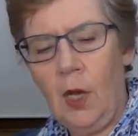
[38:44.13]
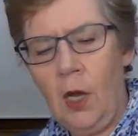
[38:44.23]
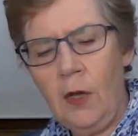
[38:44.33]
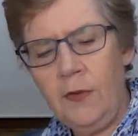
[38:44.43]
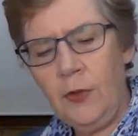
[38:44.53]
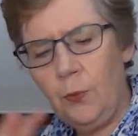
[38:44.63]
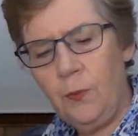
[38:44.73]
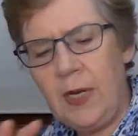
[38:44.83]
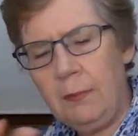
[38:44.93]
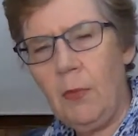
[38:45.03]
over the
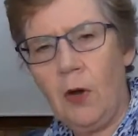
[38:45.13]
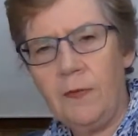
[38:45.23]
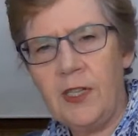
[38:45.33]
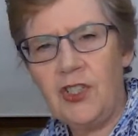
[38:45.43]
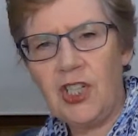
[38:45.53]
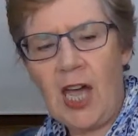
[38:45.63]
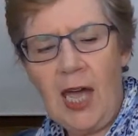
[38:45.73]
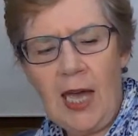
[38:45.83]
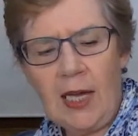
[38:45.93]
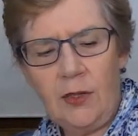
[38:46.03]
rim of the
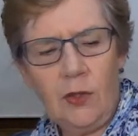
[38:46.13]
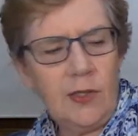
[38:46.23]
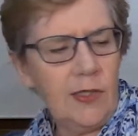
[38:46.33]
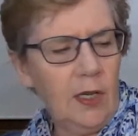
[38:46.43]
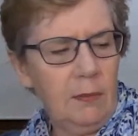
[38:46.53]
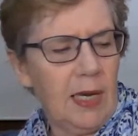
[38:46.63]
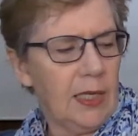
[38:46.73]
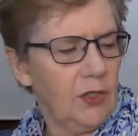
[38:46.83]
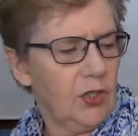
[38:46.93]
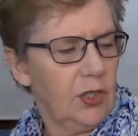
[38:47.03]
jar, not so
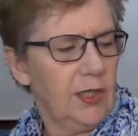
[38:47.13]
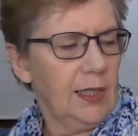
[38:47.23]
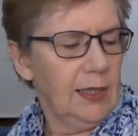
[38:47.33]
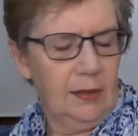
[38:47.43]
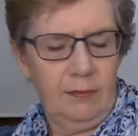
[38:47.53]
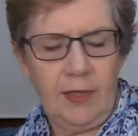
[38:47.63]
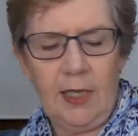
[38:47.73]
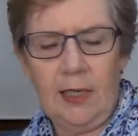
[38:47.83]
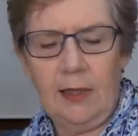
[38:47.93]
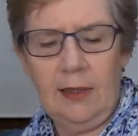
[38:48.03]
much the
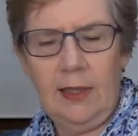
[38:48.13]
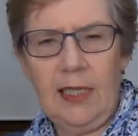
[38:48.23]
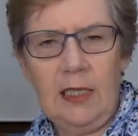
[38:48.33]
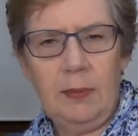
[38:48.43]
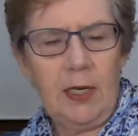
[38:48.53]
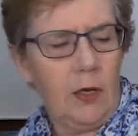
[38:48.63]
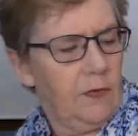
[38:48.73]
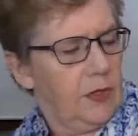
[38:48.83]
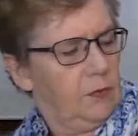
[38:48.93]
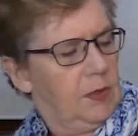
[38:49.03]
lid, but
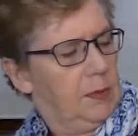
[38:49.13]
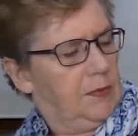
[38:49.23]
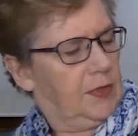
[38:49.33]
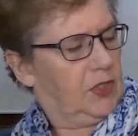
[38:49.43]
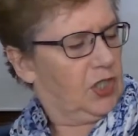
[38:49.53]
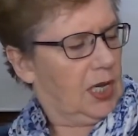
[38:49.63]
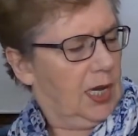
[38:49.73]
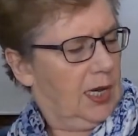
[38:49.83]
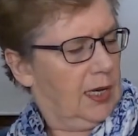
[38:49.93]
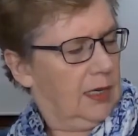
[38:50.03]
over the rim of the
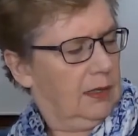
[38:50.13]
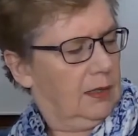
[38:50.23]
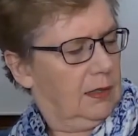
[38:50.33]
jar.